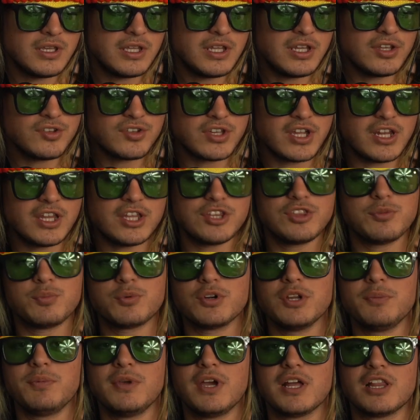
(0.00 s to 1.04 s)
It is kind of like the
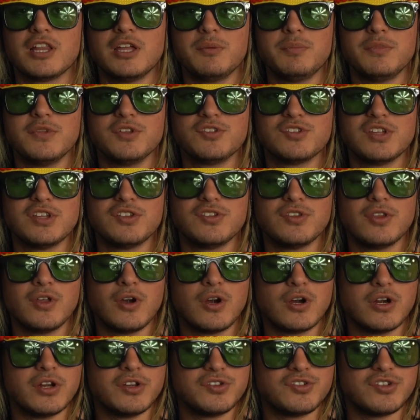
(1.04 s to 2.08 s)
Bored Ape Yacht Club in the sense of the
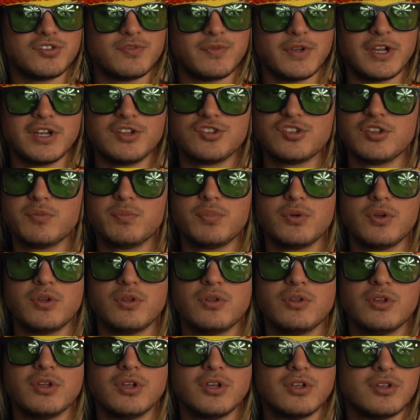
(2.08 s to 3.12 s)
art. It's just very
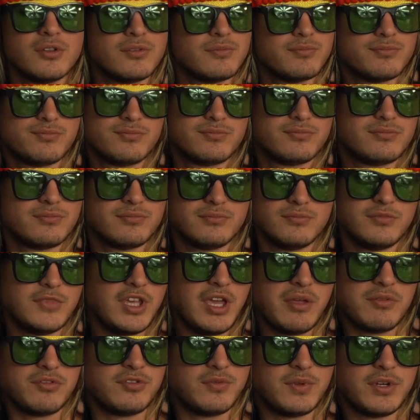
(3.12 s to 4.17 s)
simple.
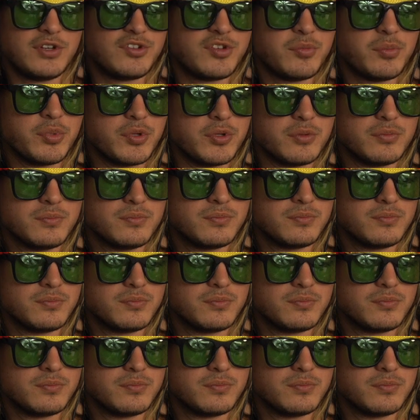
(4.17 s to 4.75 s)
Yeah, it's very simple.